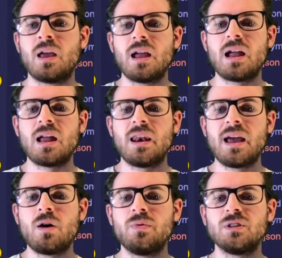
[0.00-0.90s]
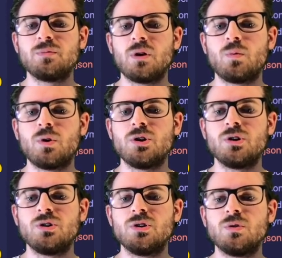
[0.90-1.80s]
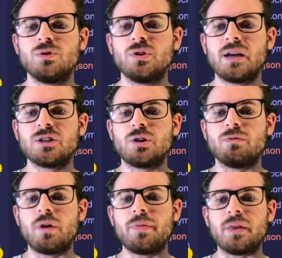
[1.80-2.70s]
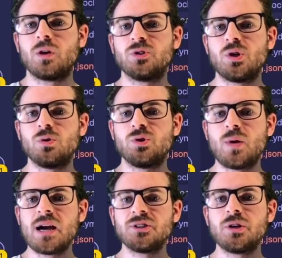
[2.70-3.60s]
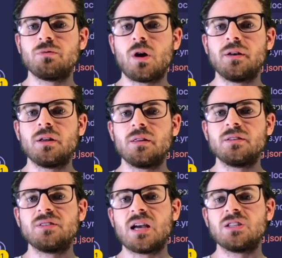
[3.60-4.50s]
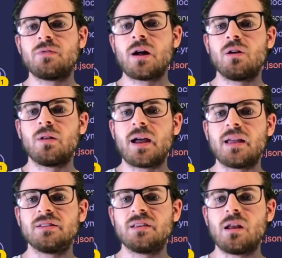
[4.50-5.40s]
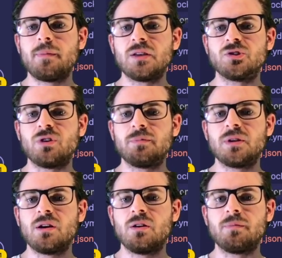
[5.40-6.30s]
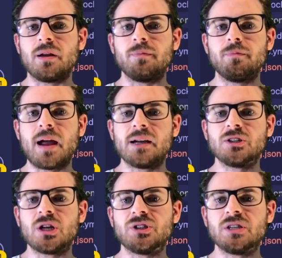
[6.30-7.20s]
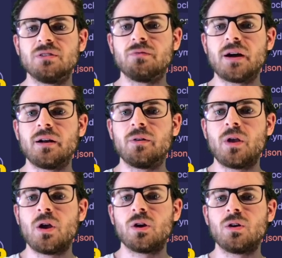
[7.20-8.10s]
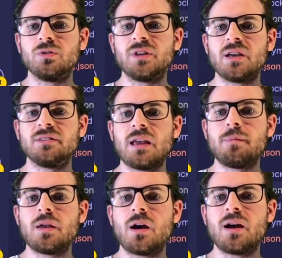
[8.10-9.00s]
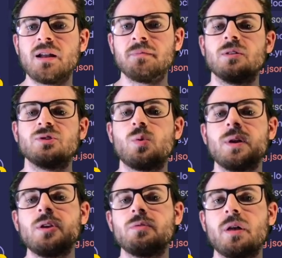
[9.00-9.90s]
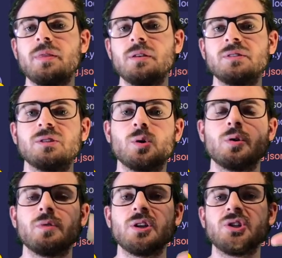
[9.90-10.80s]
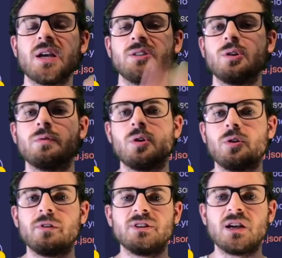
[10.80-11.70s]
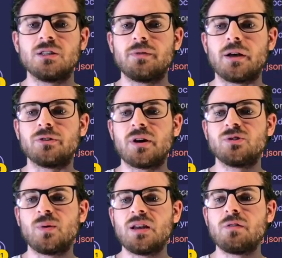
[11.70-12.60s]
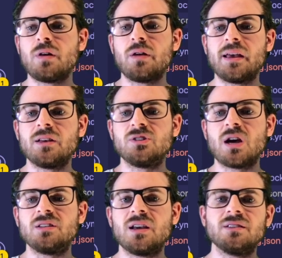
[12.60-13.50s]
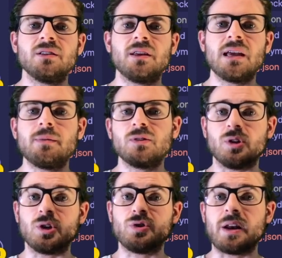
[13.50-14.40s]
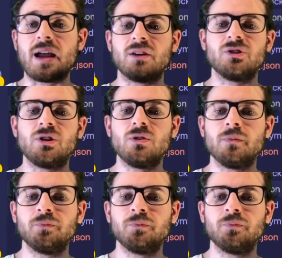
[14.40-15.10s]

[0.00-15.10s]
And now at this point, what you can do is you can actually run this. So to actually run this test file, I set up a script here in my package.json file called test API. So when you run this, it's going to run Jest over all of your test files, right? So any file that has .test in the name, it's going to try to execute.